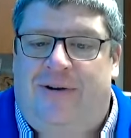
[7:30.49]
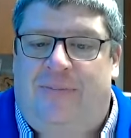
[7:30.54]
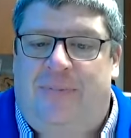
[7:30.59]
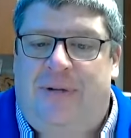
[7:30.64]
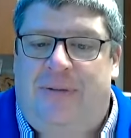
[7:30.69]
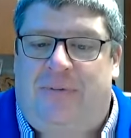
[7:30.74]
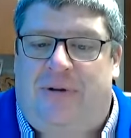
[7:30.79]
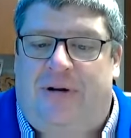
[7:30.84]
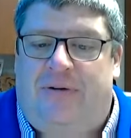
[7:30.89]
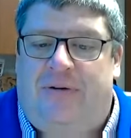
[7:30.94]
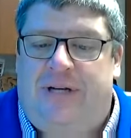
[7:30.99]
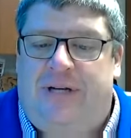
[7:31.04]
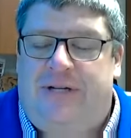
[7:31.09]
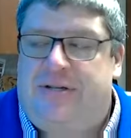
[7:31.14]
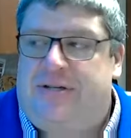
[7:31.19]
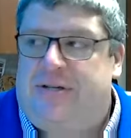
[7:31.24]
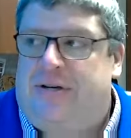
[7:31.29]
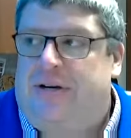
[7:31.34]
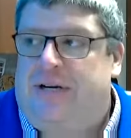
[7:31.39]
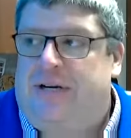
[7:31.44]
people are
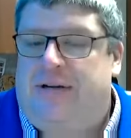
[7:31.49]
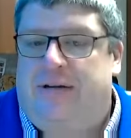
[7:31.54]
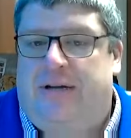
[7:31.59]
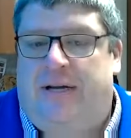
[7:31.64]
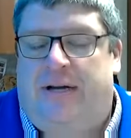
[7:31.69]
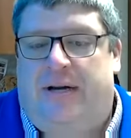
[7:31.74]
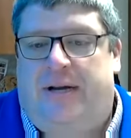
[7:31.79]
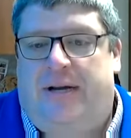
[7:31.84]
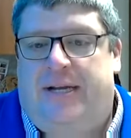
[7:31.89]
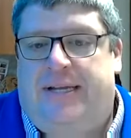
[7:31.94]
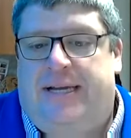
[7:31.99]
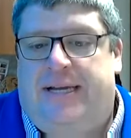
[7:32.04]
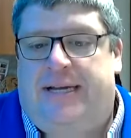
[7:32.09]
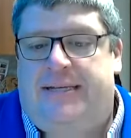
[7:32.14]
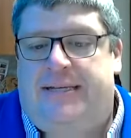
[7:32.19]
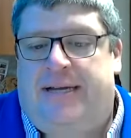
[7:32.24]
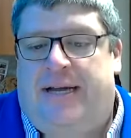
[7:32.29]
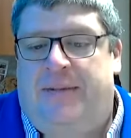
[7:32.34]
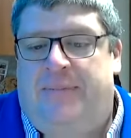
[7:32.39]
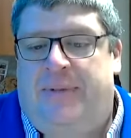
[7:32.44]
registering at that
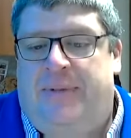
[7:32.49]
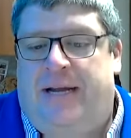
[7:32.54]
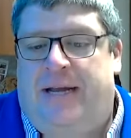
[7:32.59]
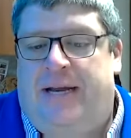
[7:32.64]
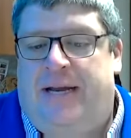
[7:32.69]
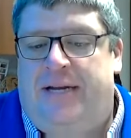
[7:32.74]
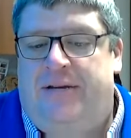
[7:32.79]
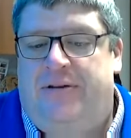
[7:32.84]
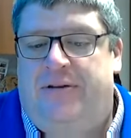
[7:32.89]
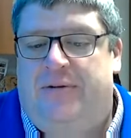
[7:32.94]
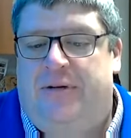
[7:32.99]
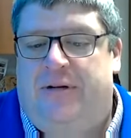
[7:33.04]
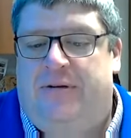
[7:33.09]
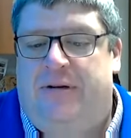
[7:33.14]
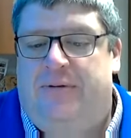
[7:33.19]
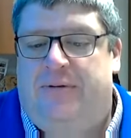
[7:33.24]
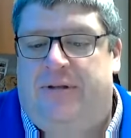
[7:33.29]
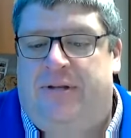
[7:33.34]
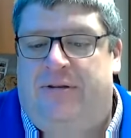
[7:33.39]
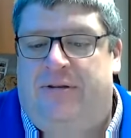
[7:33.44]
time. And I do
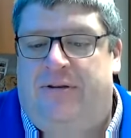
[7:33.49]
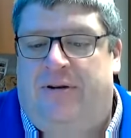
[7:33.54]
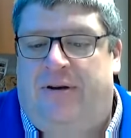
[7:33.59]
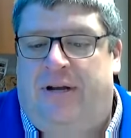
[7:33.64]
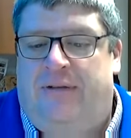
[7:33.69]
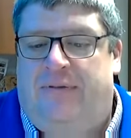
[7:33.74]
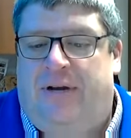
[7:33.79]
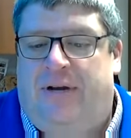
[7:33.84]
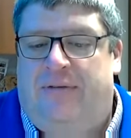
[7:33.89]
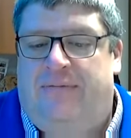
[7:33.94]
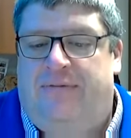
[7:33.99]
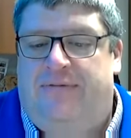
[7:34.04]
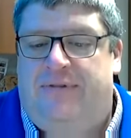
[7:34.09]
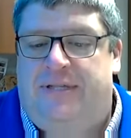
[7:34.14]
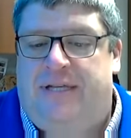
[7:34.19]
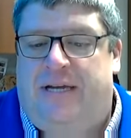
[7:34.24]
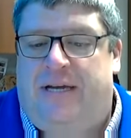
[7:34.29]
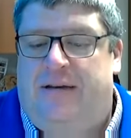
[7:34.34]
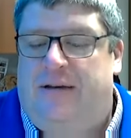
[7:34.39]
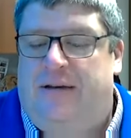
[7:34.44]
agree with you. I've
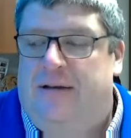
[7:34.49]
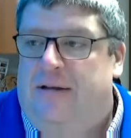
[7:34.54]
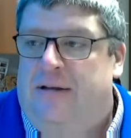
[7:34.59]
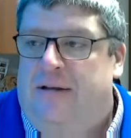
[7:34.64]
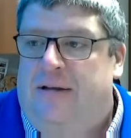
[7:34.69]
said,